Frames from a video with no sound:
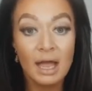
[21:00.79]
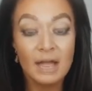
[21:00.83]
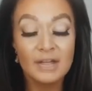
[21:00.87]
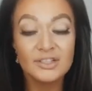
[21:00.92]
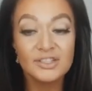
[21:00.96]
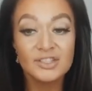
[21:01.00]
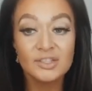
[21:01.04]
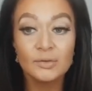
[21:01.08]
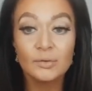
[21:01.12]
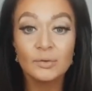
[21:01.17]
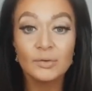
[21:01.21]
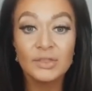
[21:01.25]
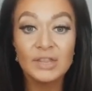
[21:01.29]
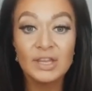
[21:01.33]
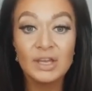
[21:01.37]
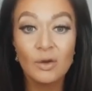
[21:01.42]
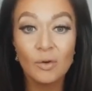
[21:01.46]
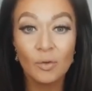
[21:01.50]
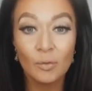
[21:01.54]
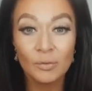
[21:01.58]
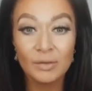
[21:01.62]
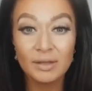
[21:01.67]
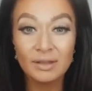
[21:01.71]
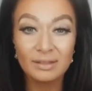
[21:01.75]
And so the
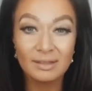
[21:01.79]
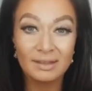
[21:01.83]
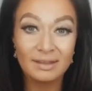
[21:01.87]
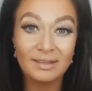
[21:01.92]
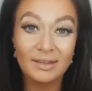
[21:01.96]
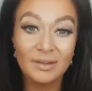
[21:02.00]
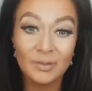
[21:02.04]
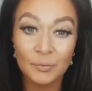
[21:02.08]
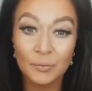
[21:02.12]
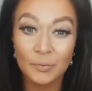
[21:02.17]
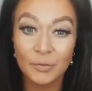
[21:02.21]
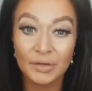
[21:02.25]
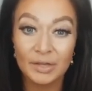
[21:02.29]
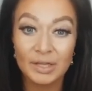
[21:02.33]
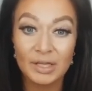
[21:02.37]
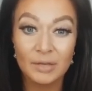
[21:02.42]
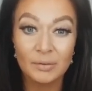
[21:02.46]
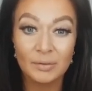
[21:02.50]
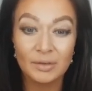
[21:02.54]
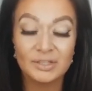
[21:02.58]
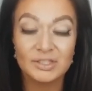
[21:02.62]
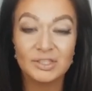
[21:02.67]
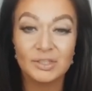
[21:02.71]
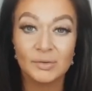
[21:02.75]
only thing that really
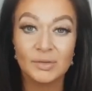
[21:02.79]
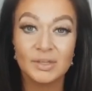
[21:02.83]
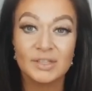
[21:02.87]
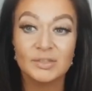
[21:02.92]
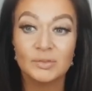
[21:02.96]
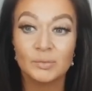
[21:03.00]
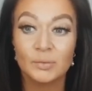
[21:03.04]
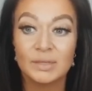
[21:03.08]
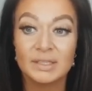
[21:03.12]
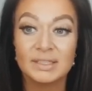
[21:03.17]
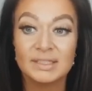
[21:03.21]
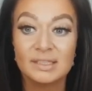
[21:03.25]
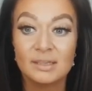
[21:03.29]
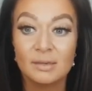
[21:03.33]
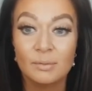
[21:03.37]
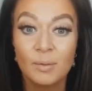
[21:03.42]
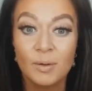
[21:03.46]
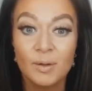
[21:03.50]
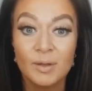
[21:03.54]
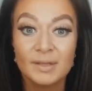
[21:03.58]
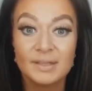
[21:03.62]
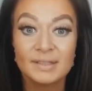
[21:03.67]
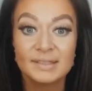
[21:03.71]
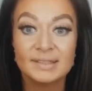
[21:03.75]
you can do that's
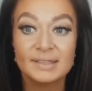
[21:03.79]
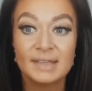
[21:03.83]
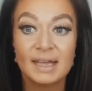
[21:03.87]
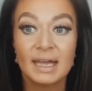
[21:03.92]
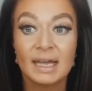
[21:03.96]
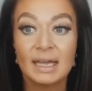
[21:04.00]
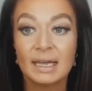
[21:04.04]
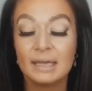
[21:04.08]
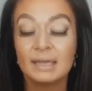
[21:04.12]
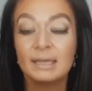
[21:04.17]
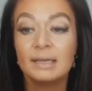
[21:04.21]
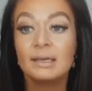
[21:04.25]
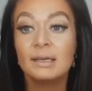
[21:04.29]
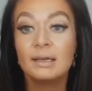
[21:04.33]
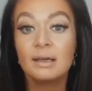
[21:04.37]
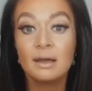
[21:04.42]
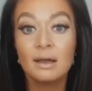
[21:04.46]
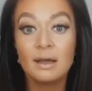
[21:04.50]
reasonable is say,